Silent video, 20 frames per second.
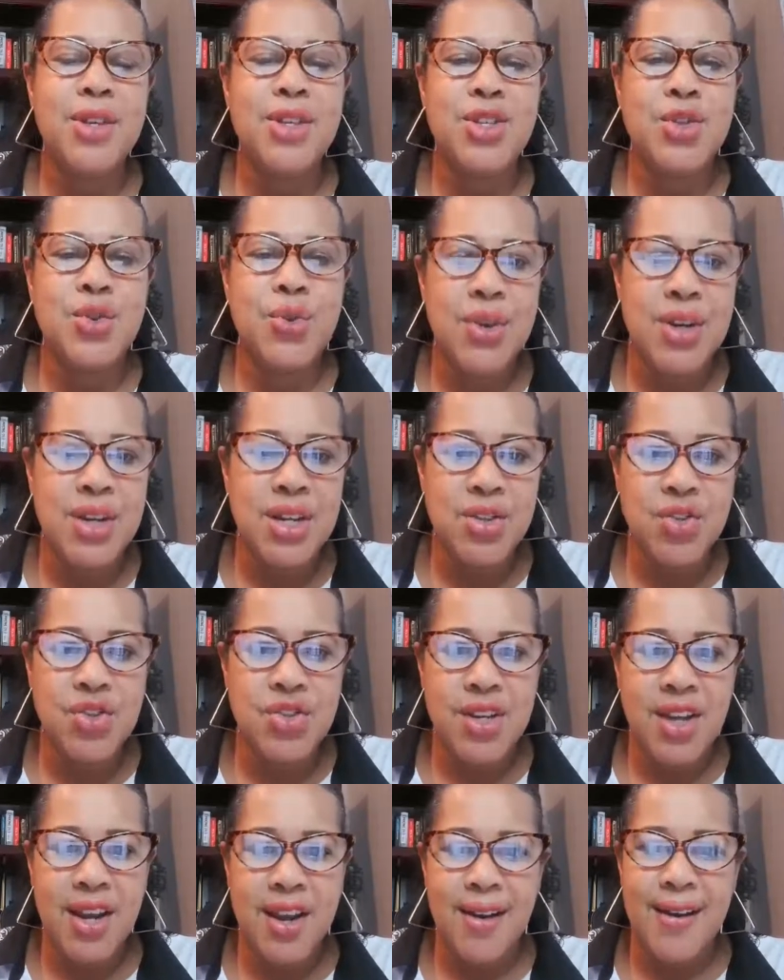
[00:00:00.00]
the screen
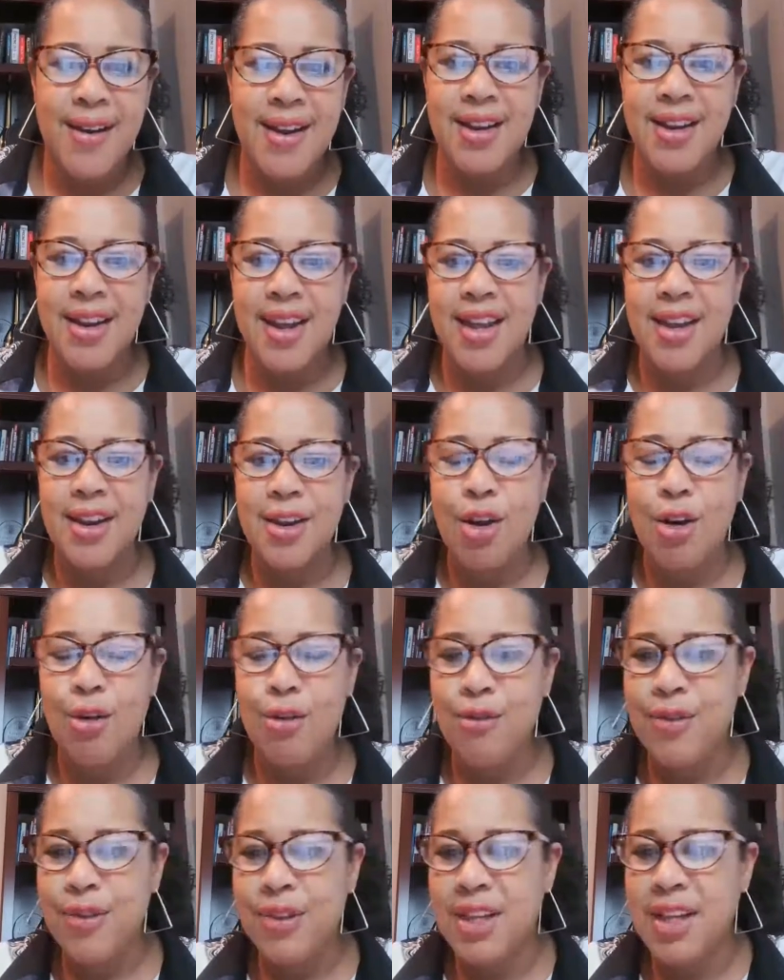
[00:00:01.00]
sharing, and
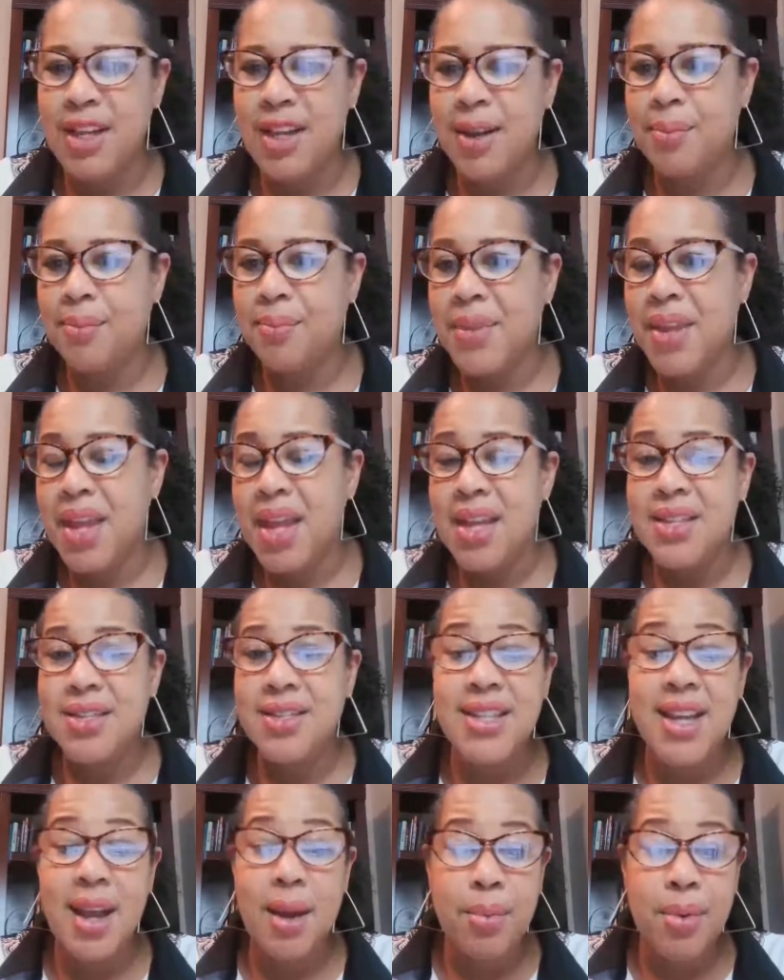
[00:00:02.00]
hopefully
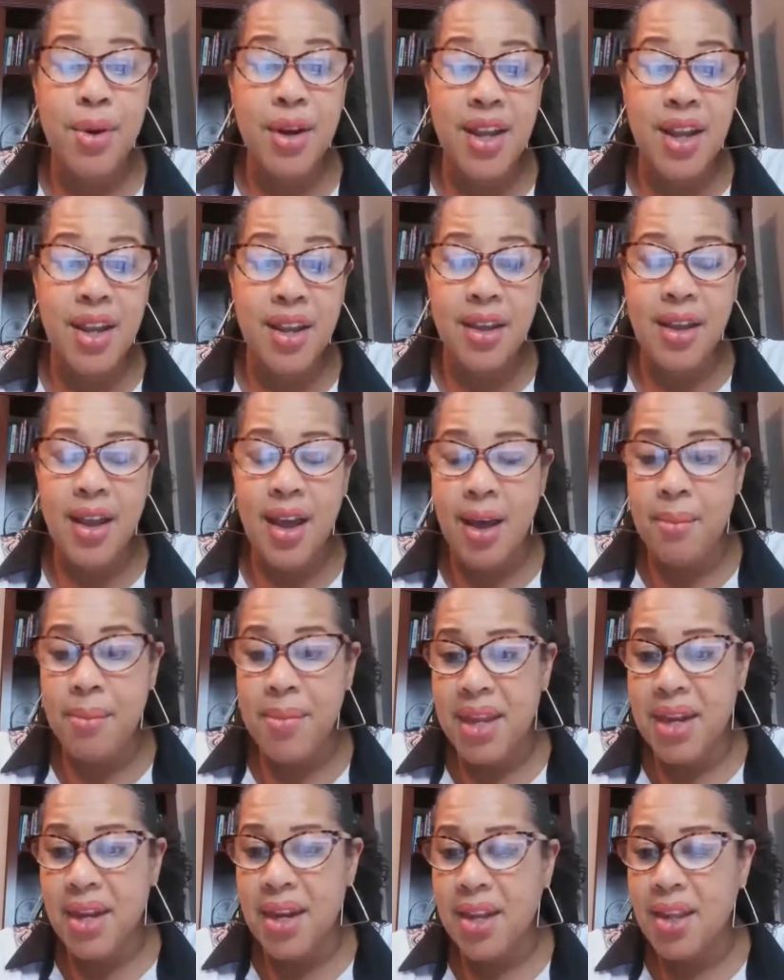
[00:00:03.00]
Deborah can come
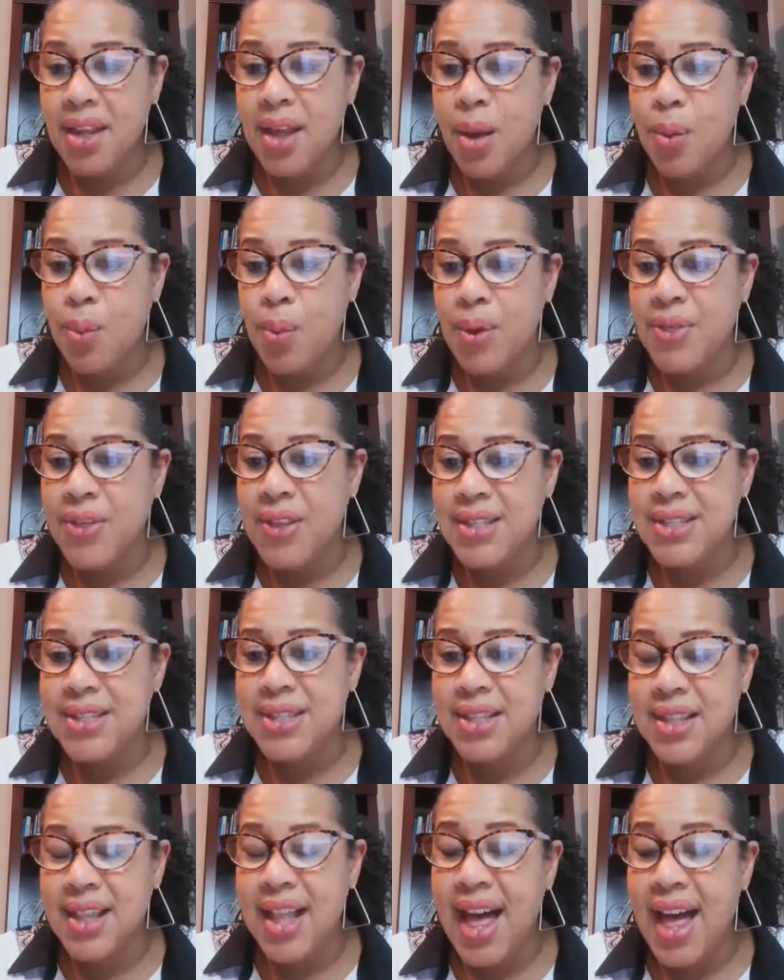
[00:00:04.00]
in and come with us
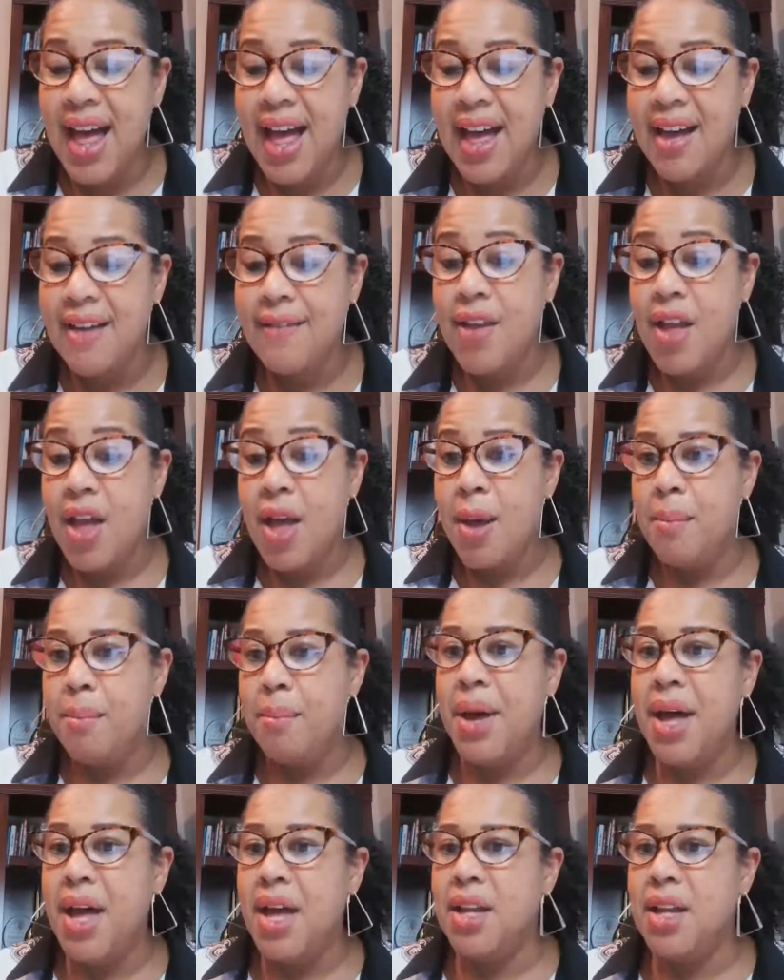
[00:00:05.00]
live.
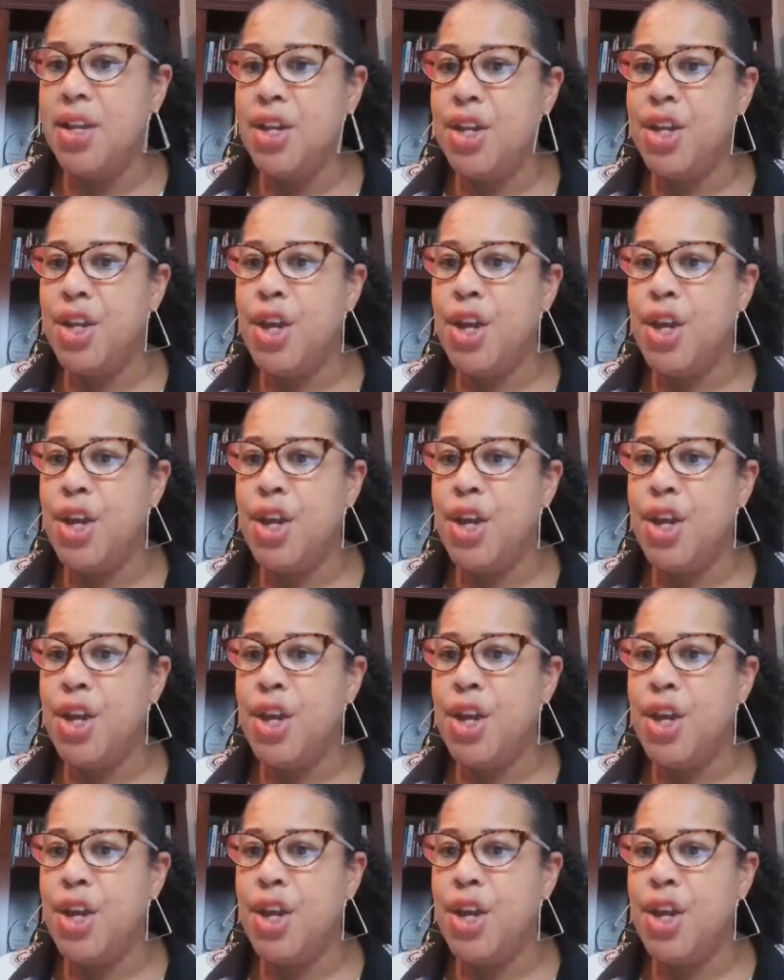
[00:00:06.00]
But,